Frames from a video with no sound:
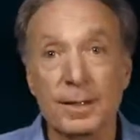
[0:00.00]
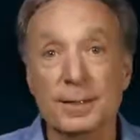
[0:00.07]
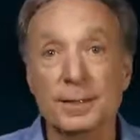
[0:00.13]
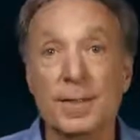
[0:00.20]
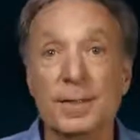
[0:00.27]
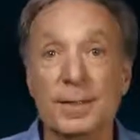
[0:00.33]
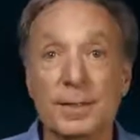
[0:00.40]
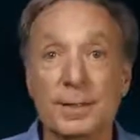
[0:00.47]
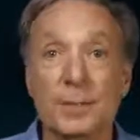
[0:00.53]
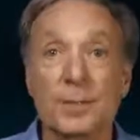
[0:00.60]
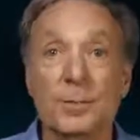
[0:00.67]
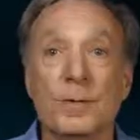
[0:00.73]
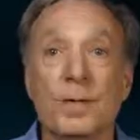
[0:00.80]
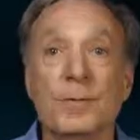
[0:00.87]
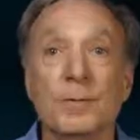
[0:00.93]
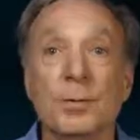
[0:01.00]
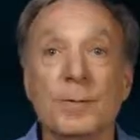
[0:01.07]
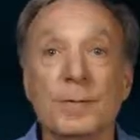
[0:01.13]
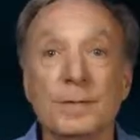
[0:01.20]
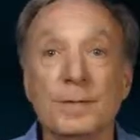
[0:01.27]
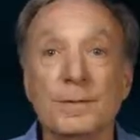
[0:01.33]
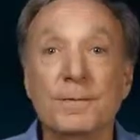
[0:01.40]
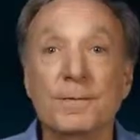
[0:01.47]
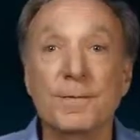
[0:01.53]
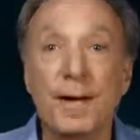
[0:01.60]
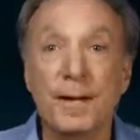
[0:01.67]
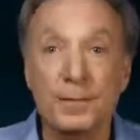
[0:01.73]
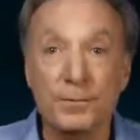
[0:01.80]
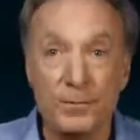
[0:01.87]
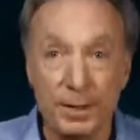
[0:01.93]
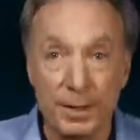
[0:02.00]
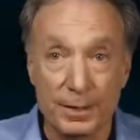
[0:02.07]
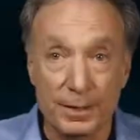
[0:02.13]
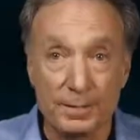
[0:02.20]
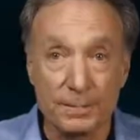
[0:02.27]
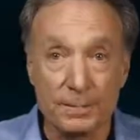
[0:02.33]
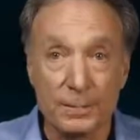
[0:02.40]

Second, we have creatine phosphate,